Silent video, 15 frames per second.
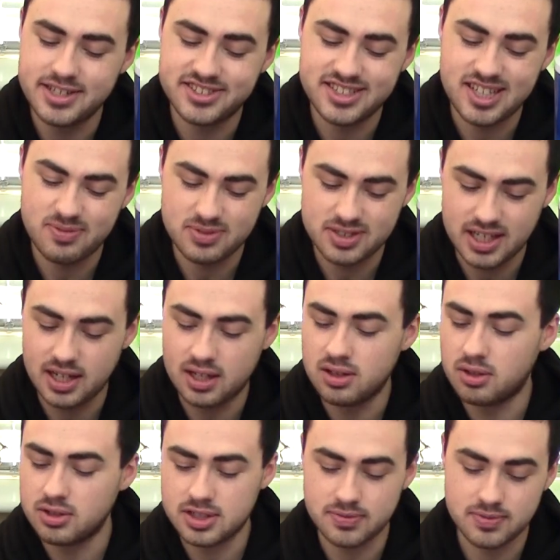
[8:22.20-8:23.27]
It's definitely a
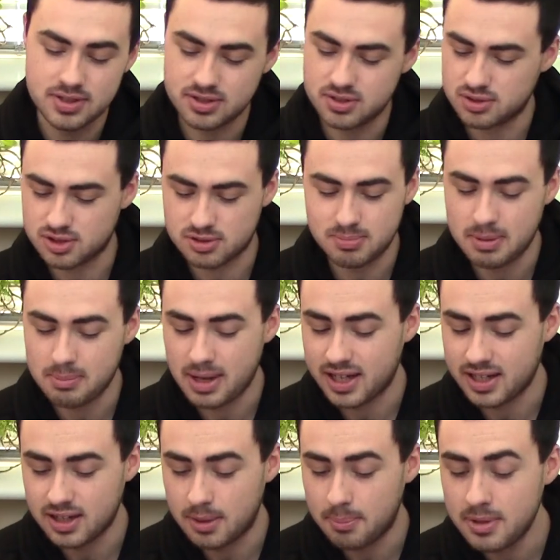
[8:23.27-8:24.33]
lot different. It's not just me
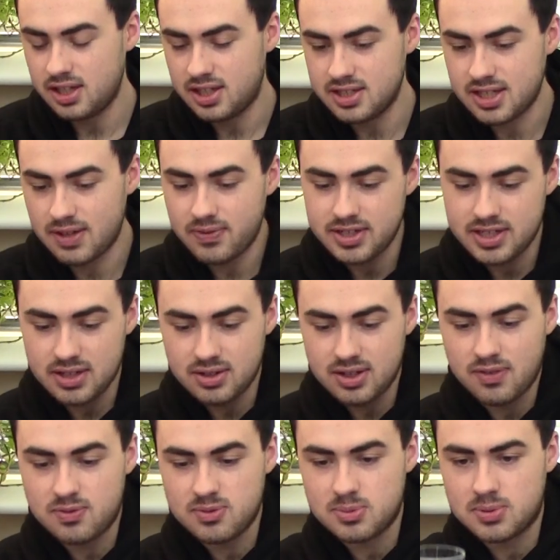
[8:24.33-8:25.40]
making it up. You can definitely tell the
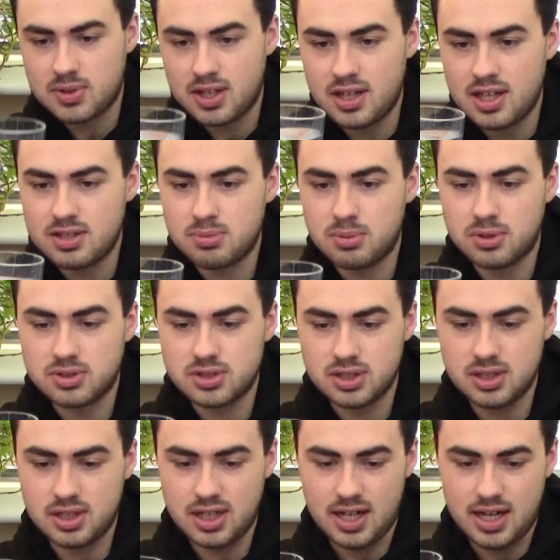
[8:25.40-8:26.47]
difference between this
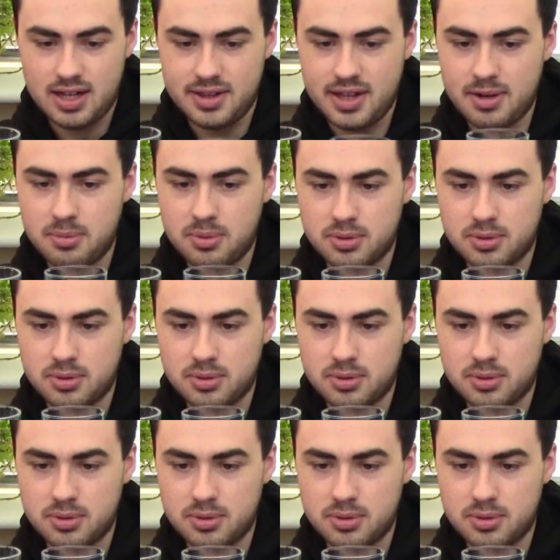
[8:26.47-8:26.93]
water and that